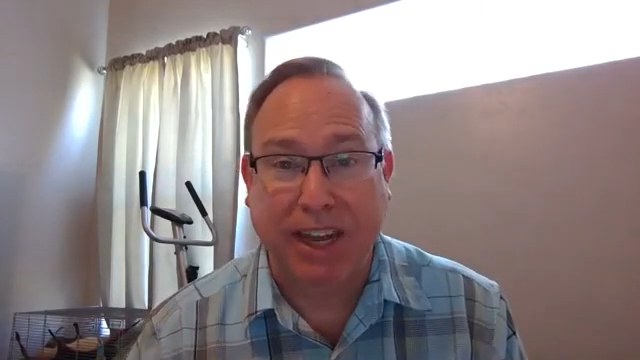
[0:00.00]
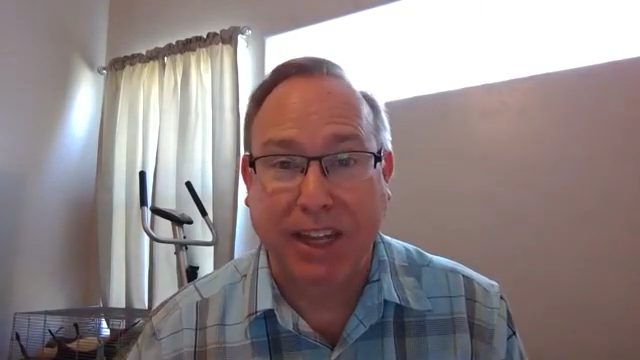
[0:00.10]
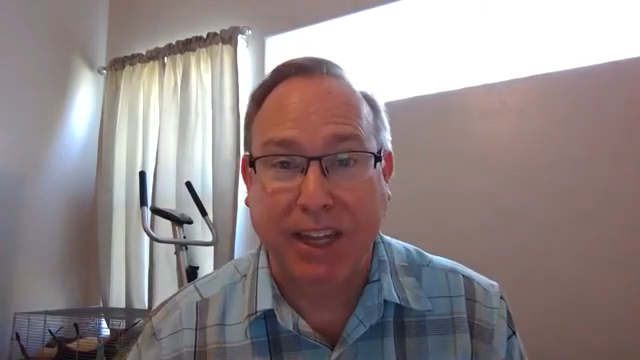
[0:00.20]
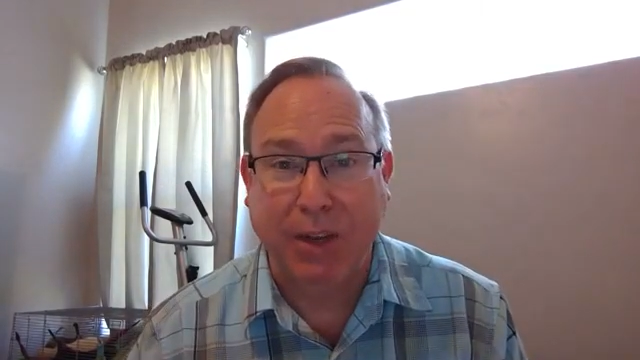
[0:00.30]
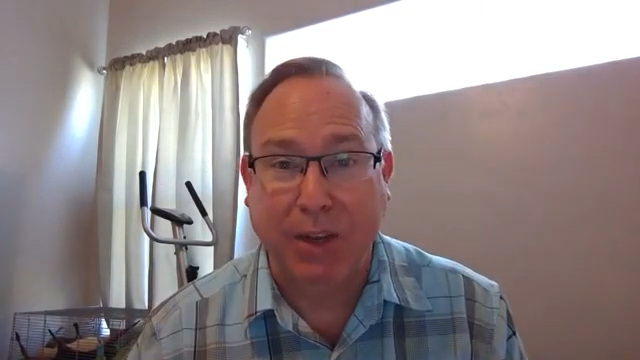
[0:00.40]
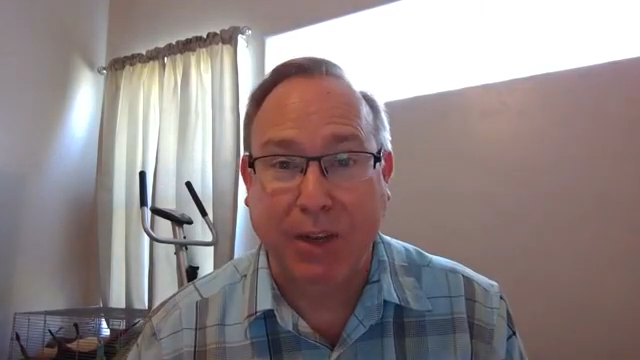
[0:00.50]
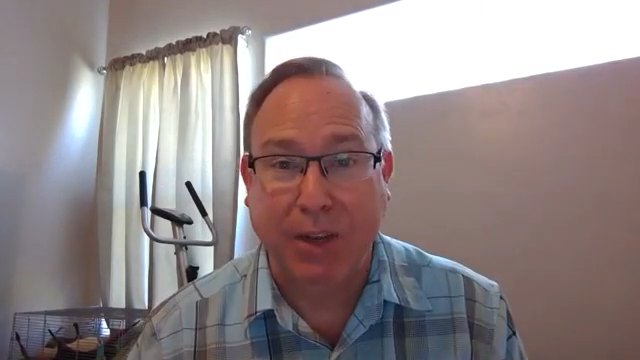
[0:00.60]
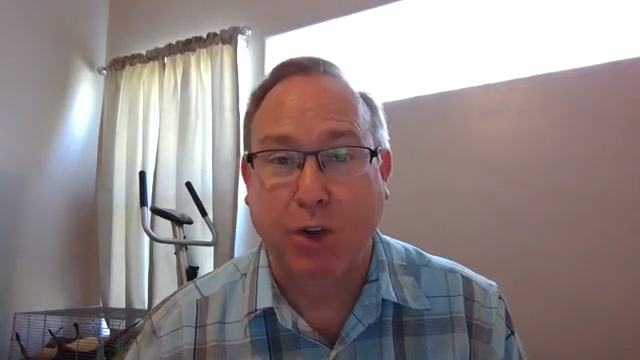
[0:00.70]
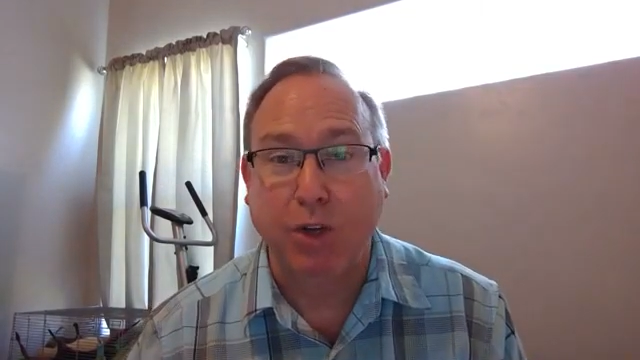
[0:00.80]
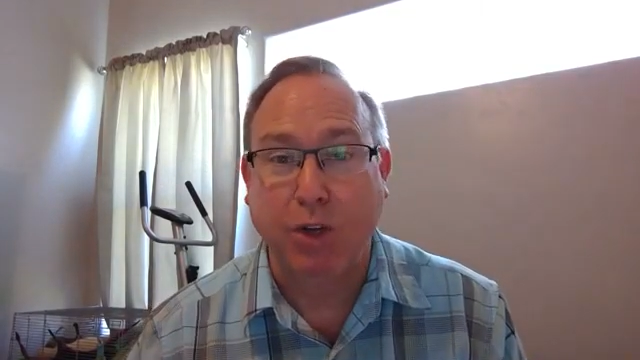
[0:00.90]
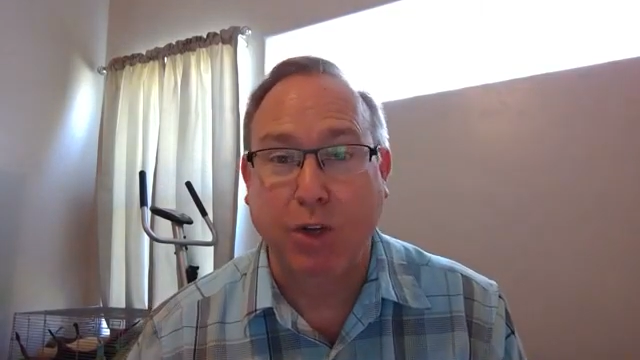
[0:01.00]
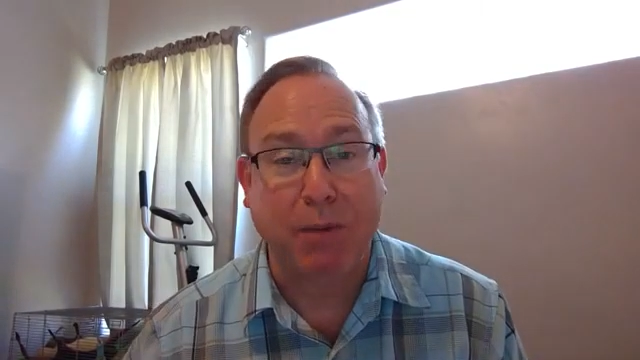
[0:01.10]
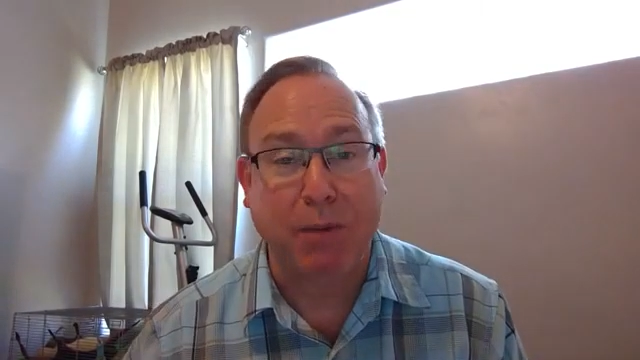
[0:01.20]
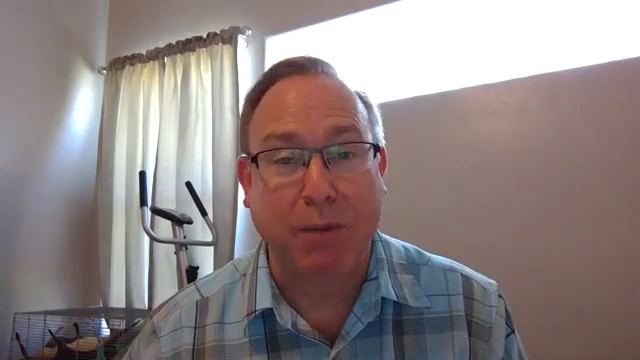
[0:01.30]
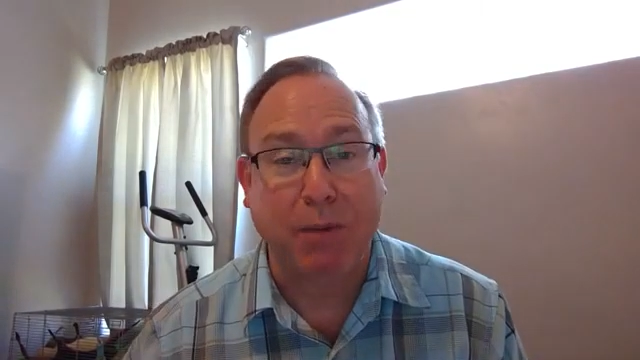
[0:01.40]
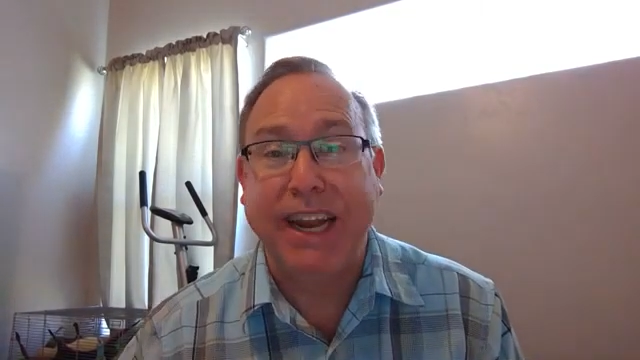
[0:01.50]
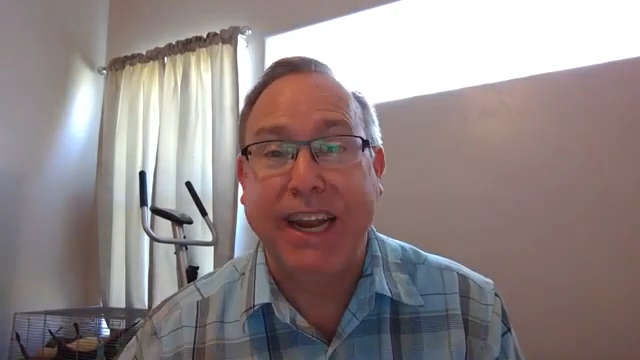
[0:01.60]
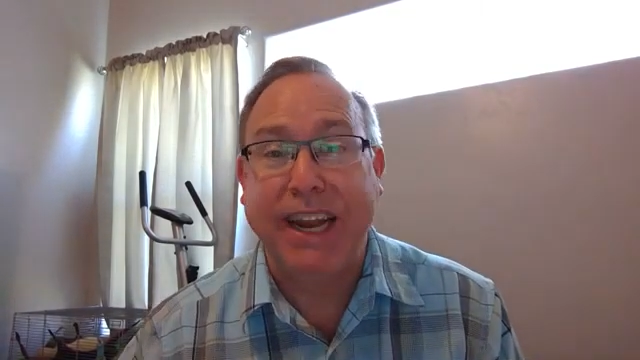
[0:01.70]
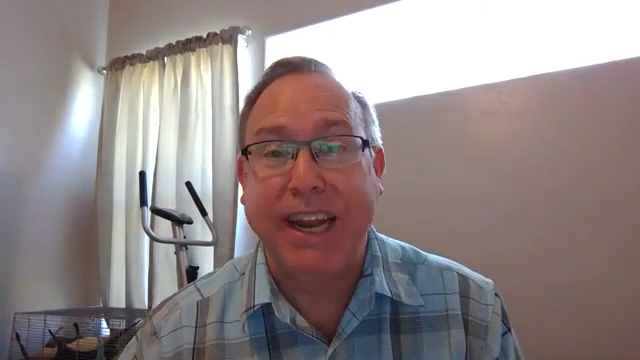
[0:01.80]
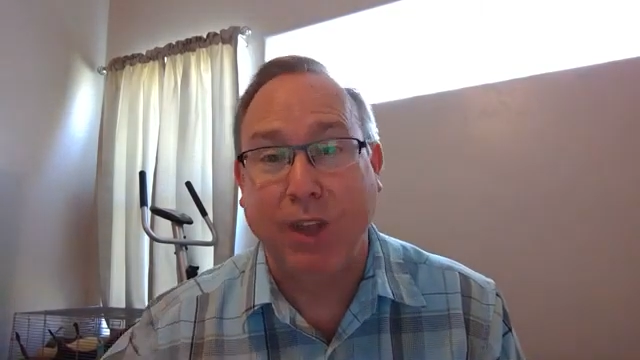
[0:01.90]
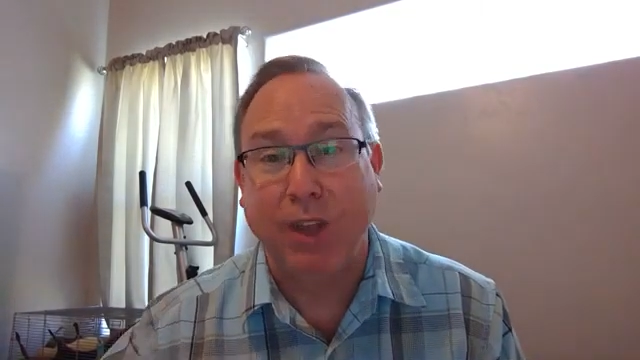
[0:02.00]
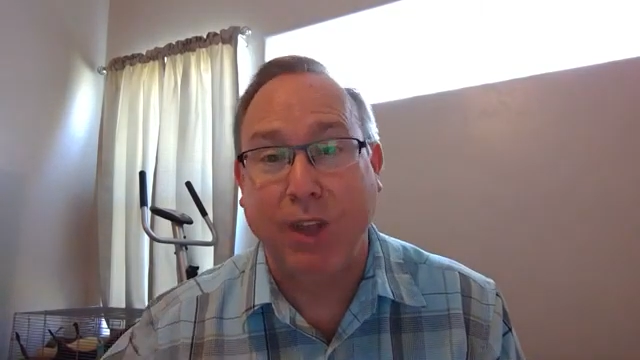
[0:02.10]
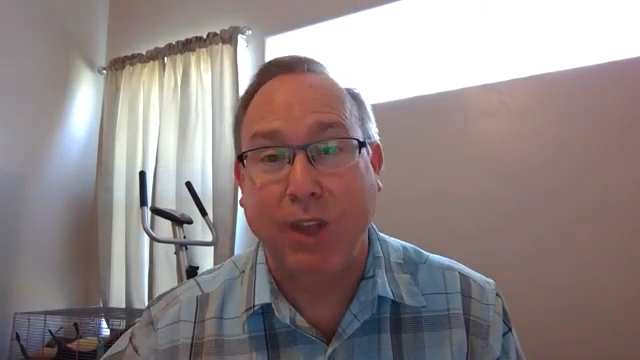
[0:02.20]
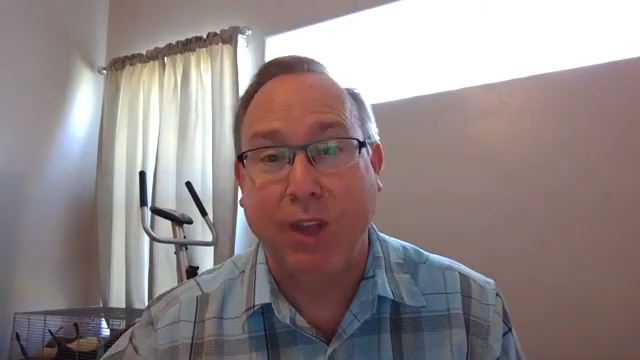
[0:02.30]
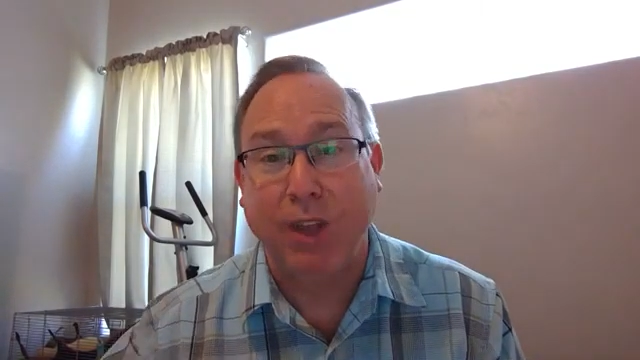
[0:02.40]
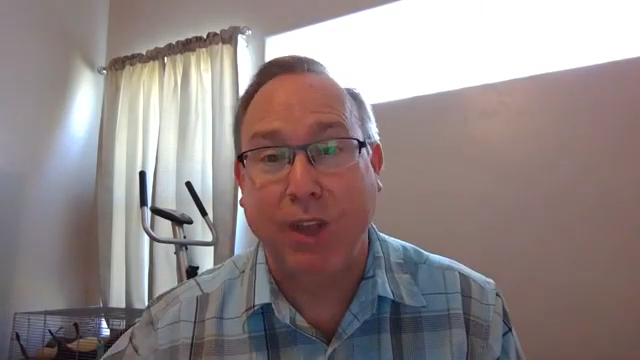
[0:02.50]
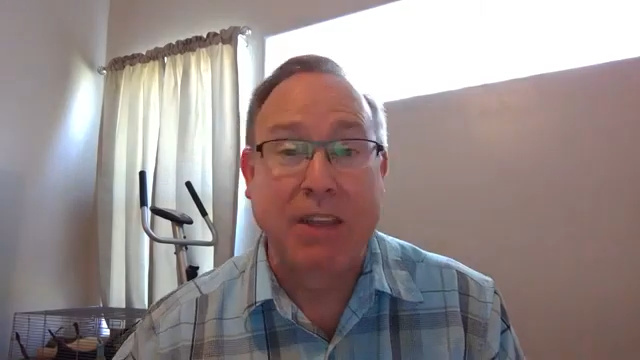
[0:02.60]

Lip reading: daily words of encouragement, I've been looking at blessings.